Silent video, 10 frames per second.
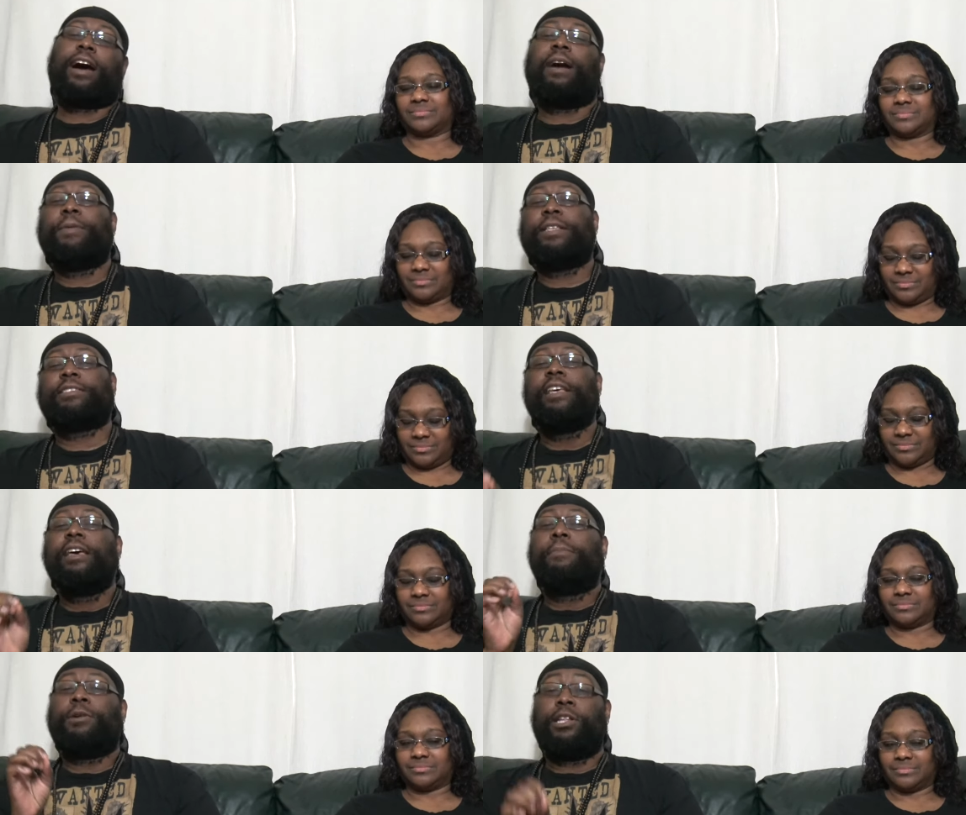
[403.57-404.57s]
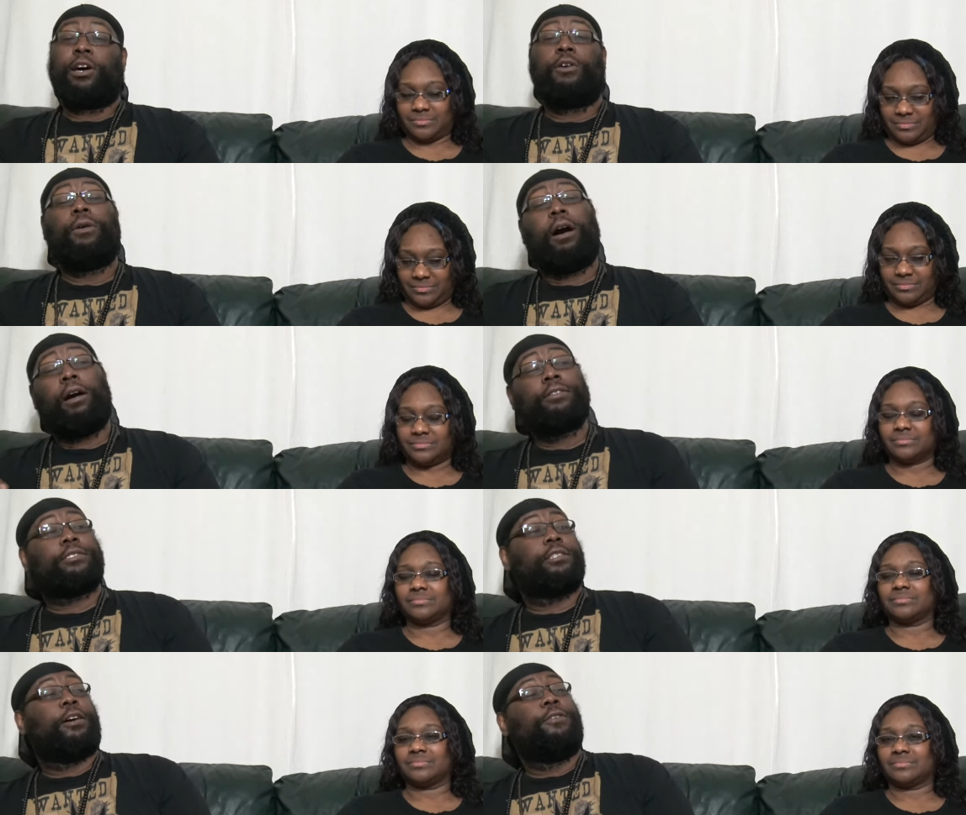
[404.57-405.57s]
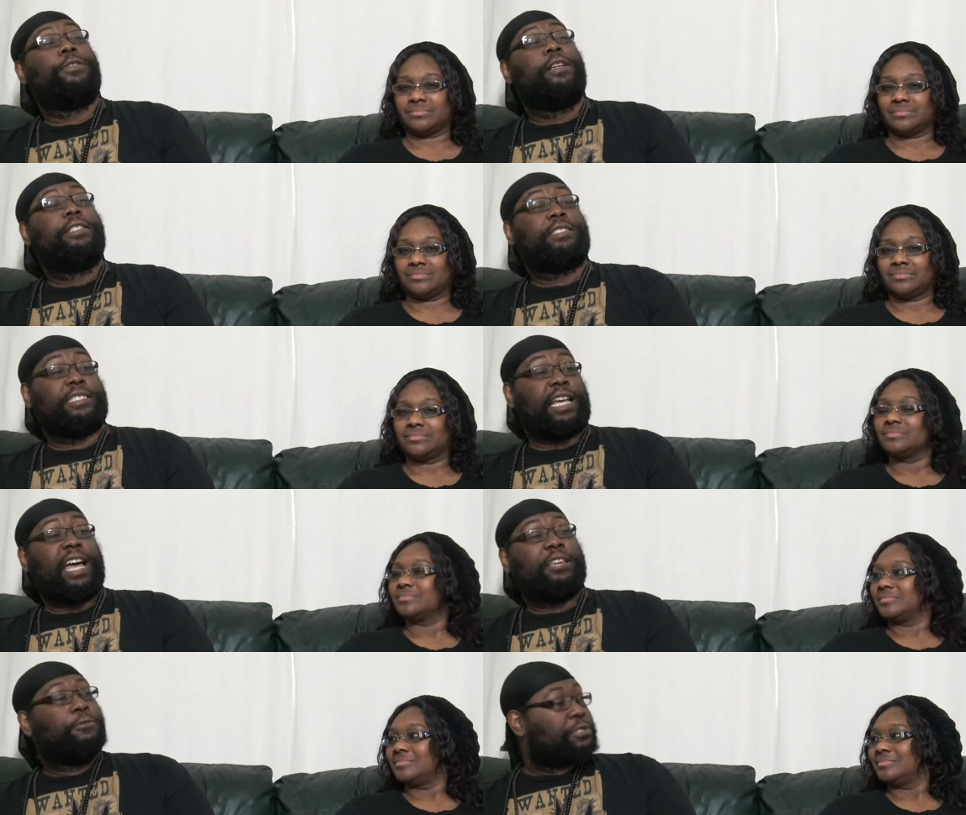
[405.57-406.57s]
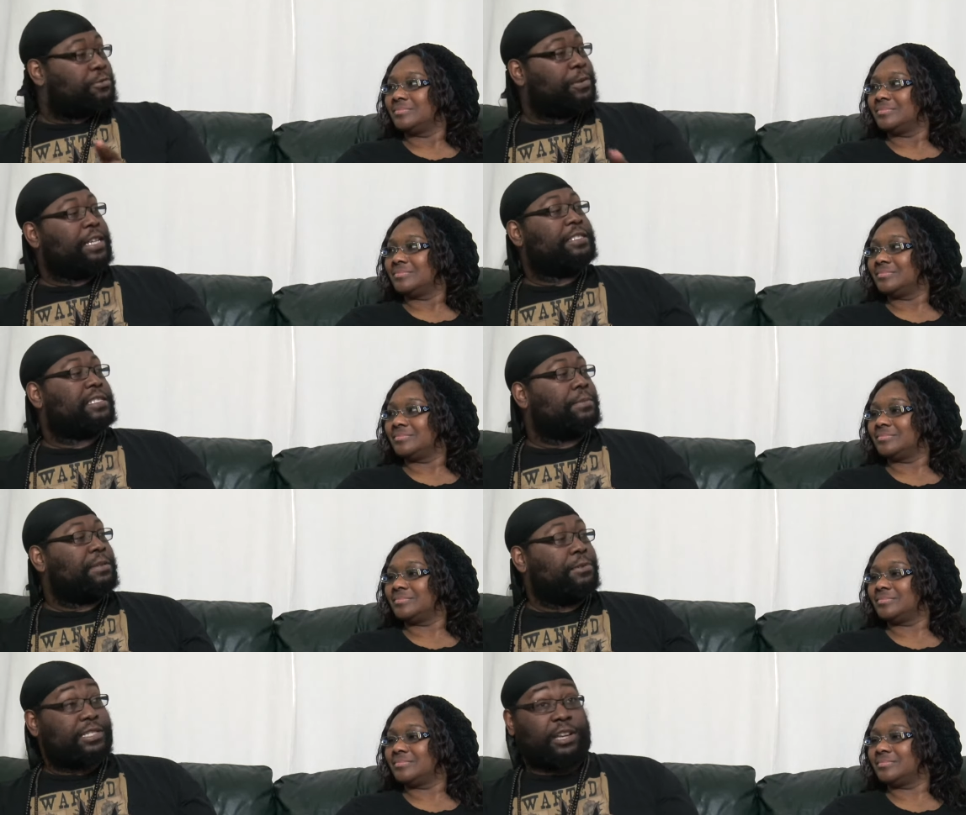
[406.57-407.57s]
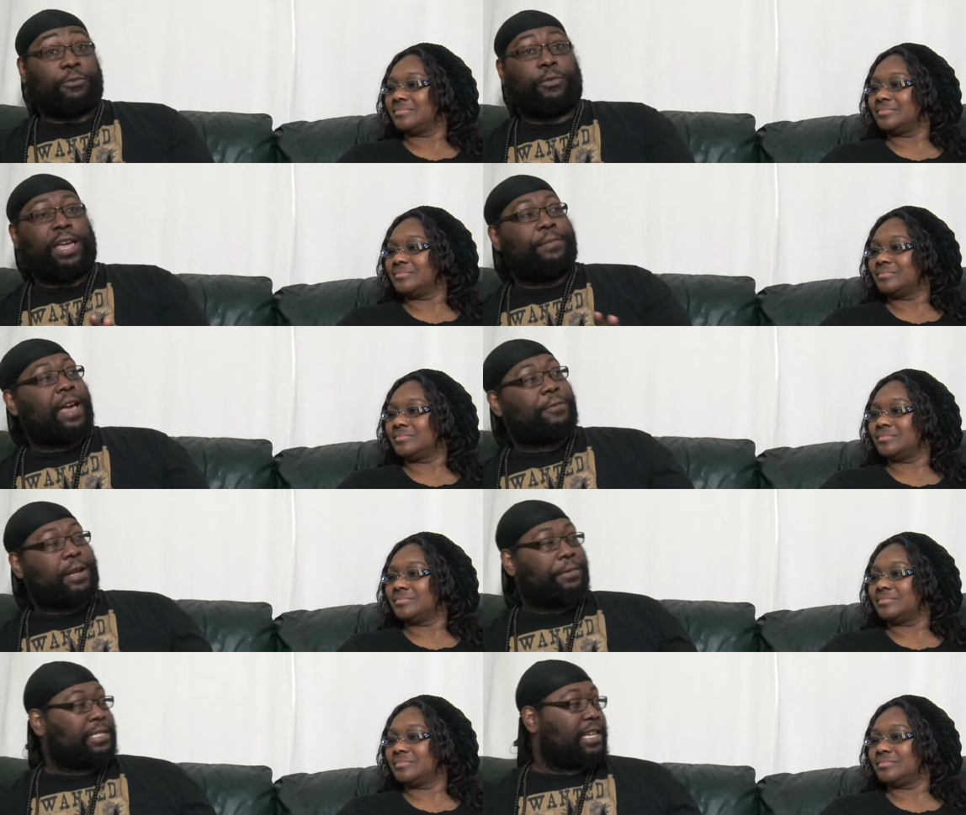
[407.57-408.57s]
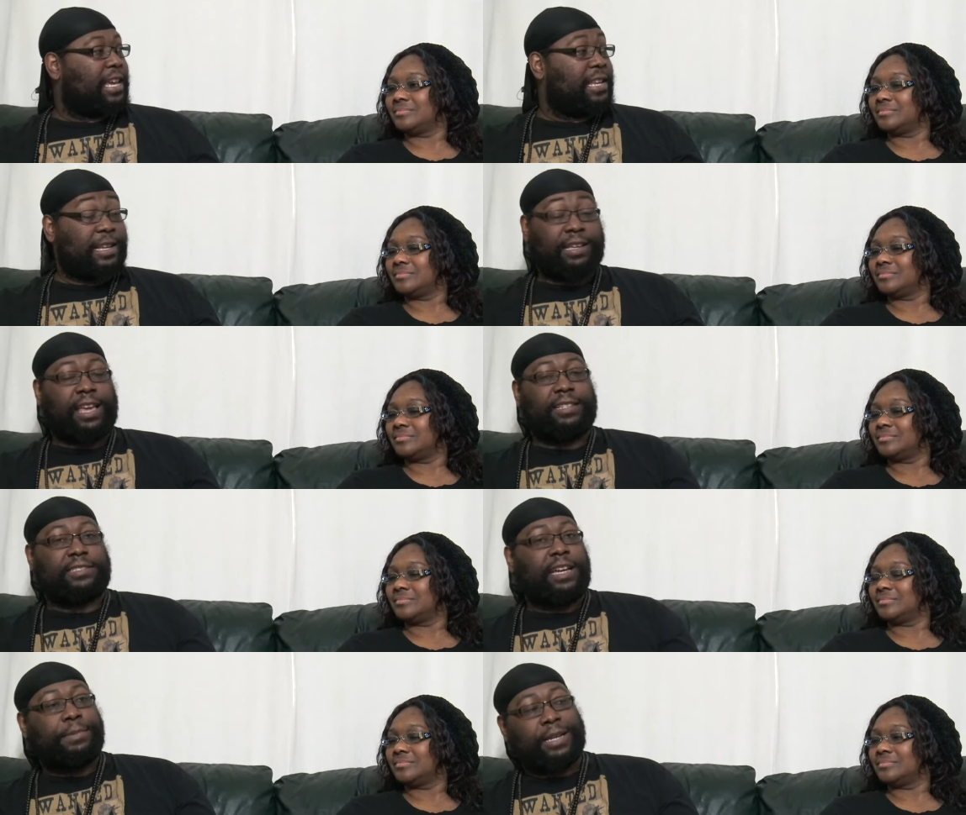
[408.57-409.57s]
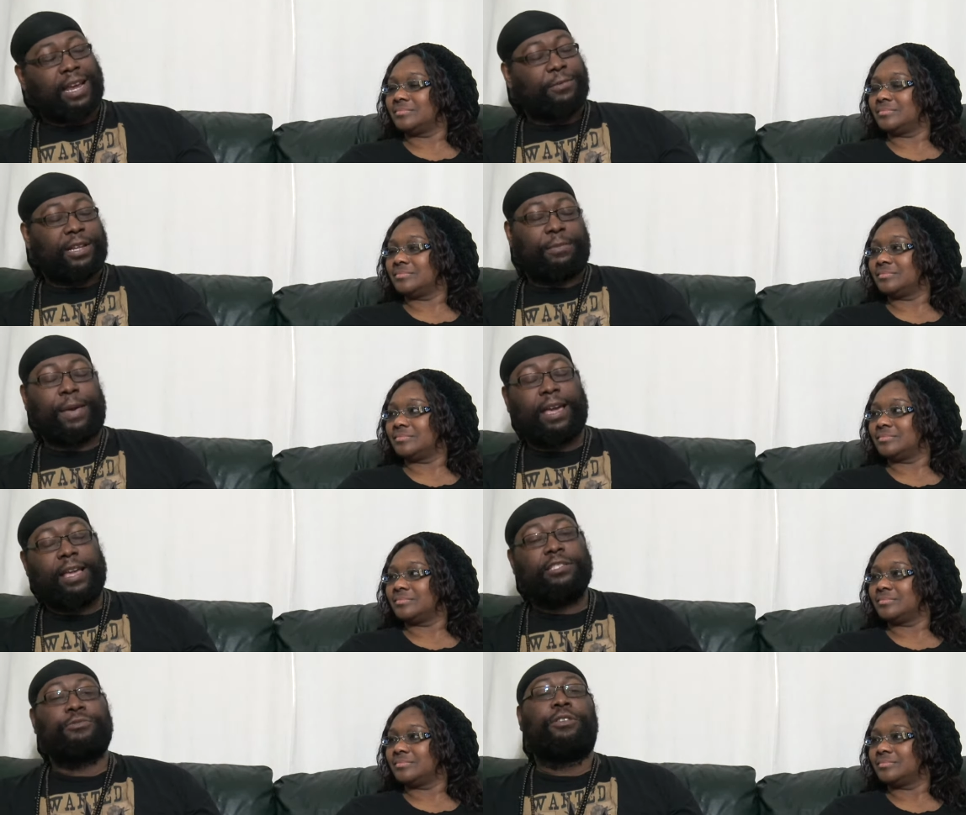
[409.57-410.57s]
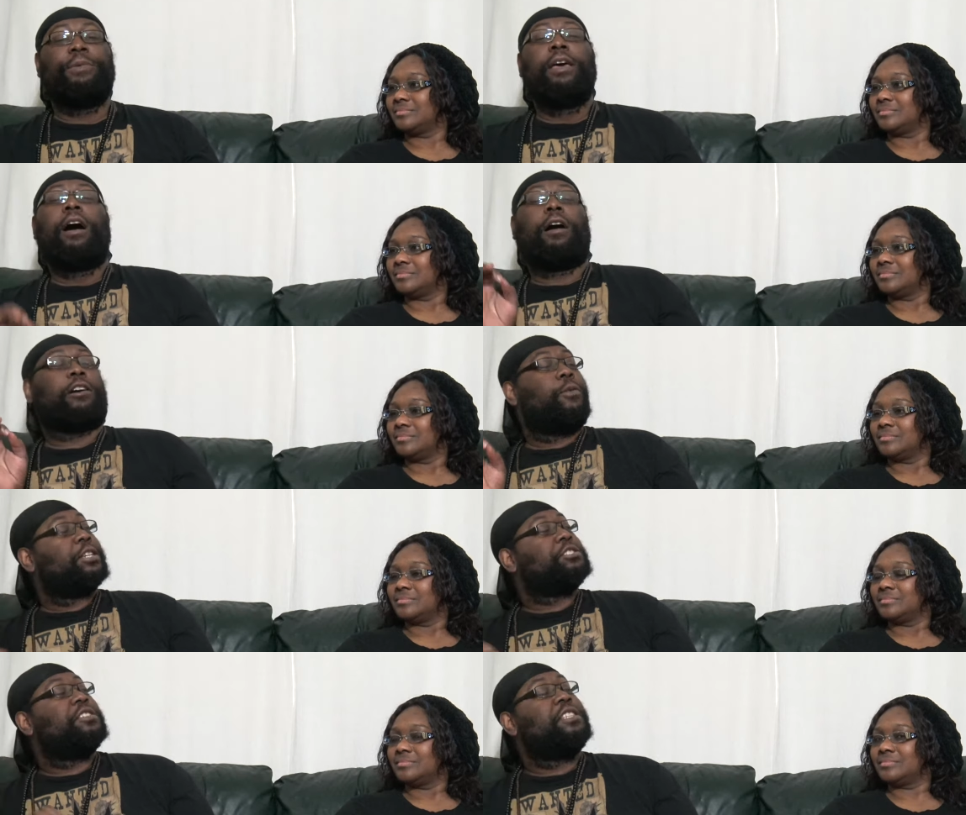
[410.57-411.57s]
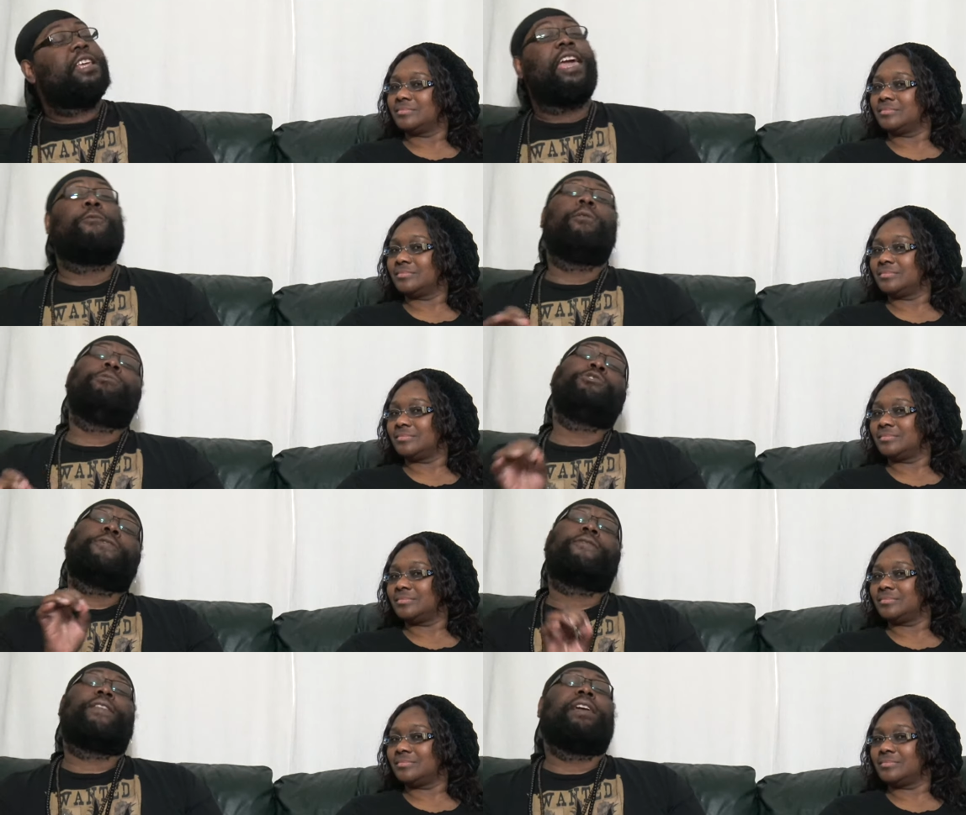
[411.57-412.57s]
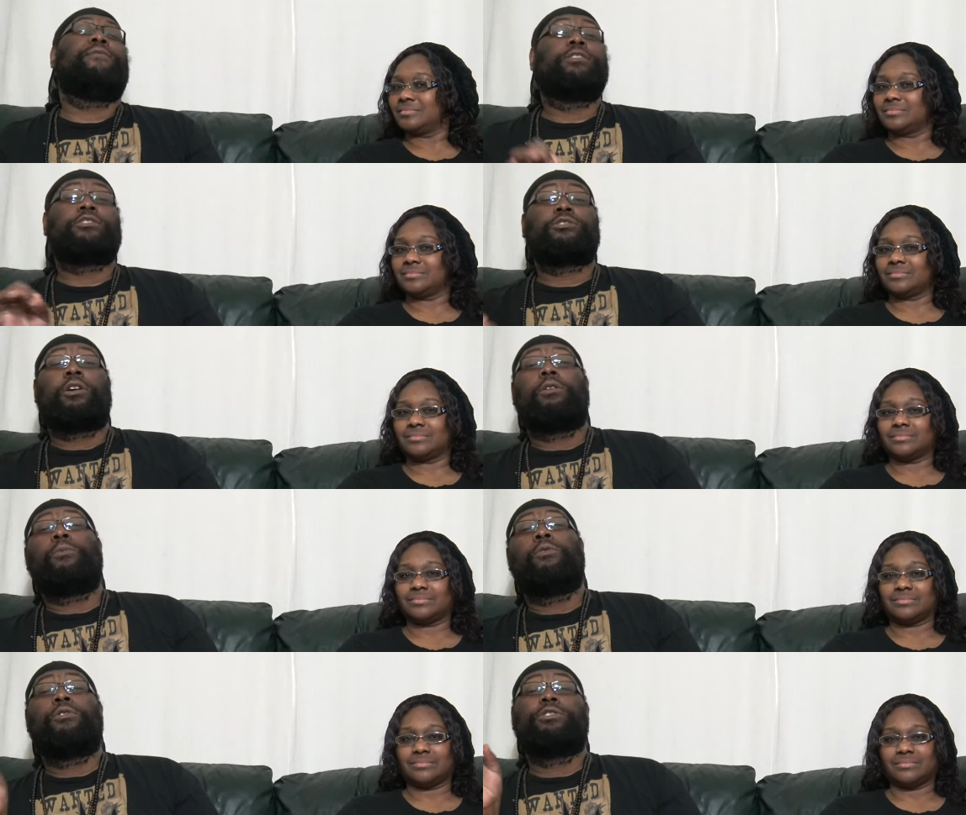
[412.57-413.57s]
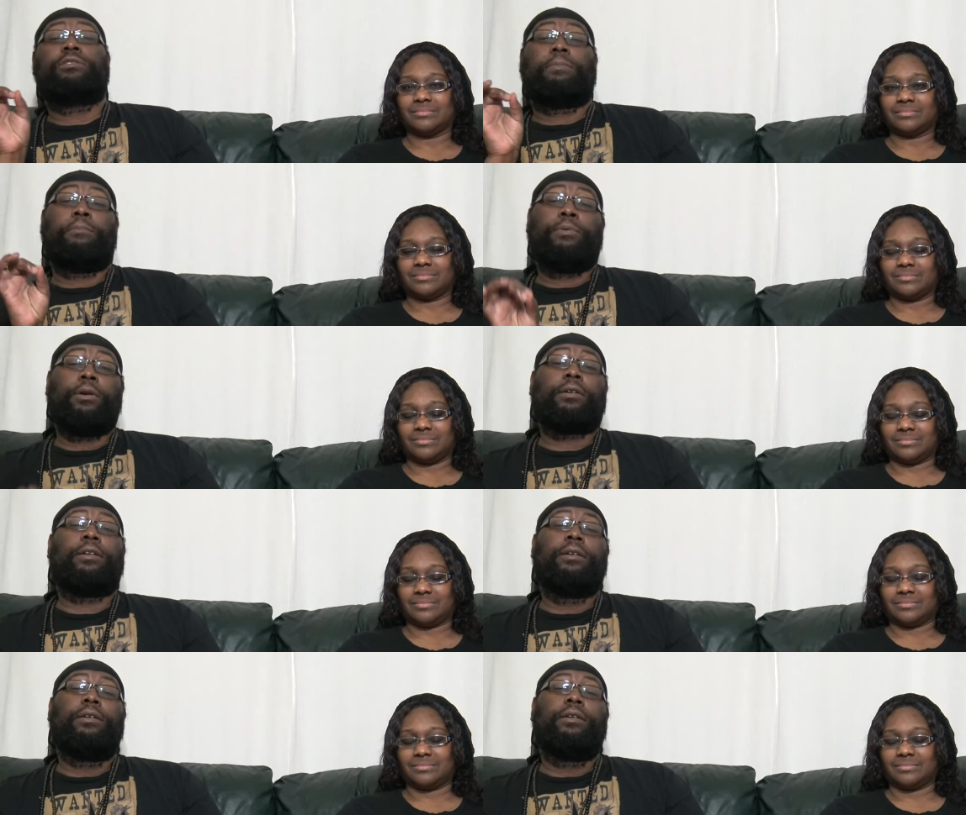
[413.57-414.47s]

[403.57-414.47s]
Speaker 1: comments below. Also, since I used to read some of the books like way back when I was a kid and I kind of stopped and I kind of want to get back into them. Our question of the day, what was your favorite Star Wars book